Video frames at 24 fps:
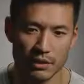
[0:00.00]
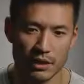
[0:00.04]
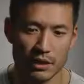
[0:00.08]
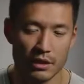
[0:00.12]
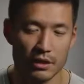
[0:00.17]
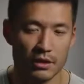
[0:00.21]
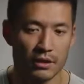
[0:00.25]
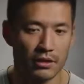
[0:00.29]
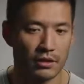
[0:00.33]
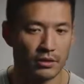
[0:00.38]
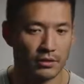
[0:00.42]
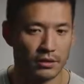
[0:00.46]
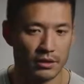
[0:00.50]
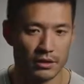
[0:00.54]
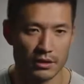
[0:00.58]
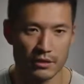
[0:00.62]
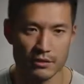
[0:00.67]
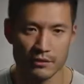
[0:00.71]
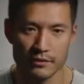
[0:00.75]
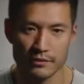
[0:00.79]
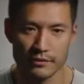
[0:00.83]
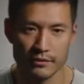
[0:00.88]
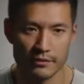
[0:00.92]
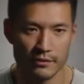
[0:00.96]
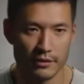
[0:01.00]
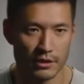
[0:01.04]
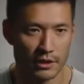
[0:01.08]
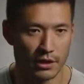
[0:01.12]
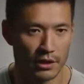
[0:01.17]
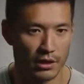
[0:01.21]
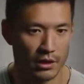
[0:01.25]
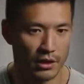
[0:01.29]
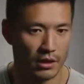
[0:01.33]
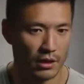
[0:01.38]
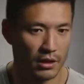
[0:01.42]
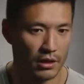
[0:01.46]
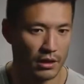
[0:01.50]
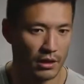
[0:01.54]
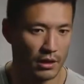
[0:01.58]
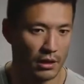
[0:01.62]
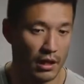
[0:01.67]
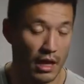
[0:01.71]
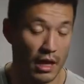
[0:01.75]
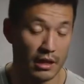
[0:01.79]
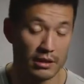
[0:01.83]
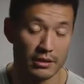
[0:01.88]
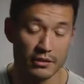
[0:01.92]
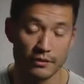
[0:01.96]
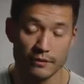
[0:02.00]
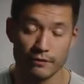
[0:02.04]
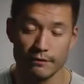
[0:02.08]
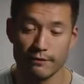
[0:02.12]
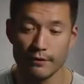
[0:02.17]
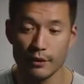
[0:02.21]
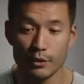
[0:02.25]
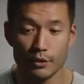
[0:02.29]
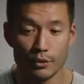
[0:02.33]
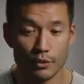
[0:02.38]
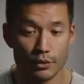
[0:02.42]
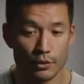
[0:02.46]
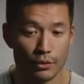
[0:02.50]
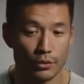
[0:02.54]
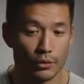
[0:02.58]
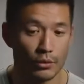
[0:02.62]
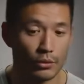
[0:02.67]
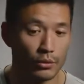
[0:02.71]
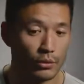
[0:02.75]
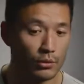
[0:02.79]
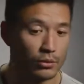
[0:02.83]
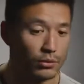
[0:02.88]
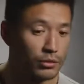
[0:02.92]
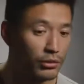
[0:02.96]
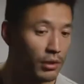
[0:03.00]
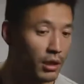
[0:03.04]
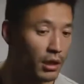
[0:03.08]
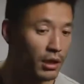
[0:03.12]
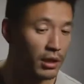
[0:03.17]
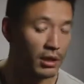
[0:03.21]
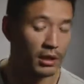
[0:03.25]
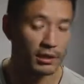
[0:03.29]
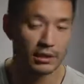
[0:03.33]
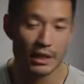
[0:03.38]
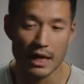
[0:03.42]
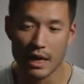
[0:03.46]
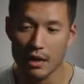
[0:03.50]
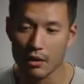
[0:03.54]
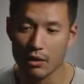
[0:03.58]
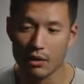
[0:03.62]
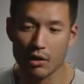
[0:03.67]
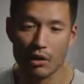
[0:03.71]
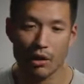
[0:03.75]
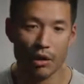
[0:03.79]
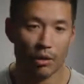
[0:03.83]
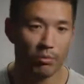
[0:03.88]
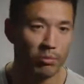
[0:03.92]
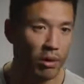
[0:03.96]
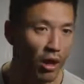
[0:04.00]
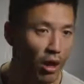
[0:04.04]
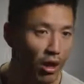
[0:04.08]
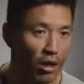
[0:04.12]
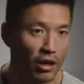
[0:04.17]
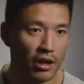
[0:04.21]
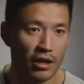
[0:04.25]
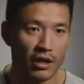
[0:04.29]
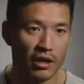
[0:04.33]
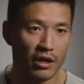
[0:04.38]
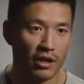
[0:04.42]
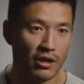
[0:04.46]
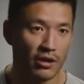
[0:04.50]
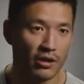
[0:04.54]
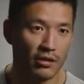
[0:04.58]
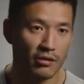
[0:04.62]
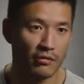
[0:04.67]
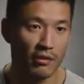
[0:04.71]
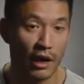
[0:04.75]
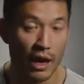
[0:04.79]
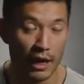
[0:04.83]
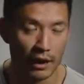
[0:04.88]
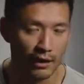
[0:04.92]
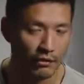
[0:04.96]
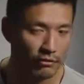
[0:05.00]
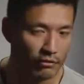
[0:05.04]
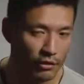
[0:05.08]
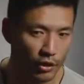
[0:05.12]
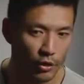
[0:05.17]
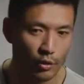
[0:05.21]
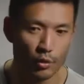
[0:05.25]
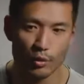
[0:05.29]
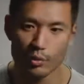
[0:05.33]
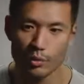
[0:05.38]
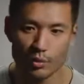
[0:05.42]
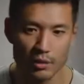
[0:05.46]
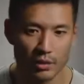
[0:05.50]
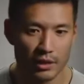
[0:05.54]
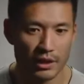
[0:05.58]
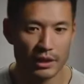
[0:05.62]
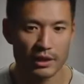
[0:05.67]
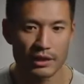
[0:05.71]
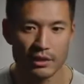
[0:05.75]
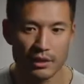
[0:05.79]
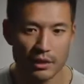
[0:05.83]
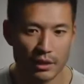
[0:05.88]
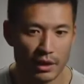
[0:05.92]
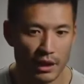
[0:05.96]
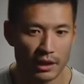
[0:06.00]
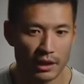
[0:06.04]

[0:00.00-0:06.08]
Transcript: years of lots of food, drugs, alcohol, partying, rock and roll, and